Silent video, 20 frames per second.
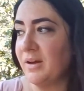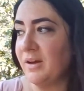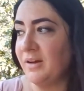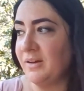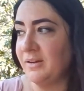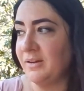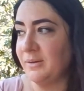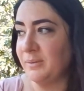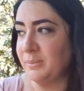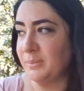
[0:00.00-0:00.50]

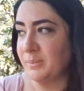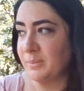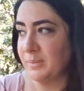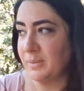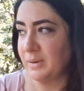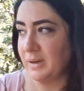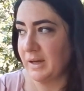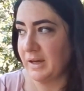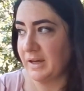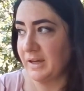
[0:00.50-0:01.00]

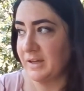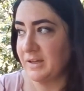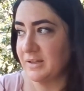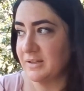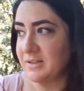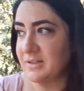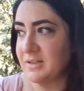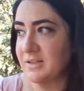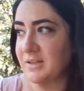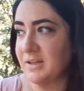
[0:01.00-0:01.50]

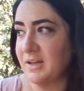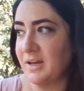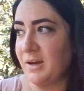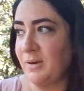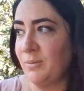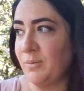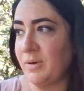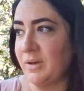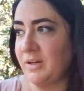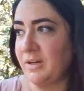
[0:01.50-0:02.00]
But
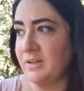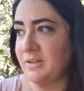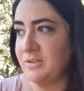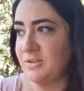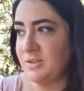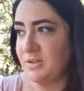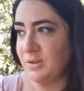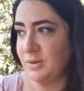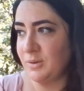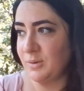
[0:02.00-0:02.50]
I wanted
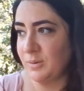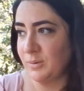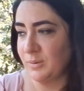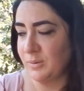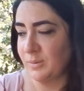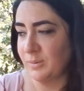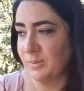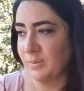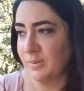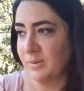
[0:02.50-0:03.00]

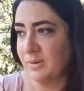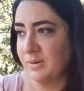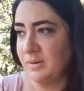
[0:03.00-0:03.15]
to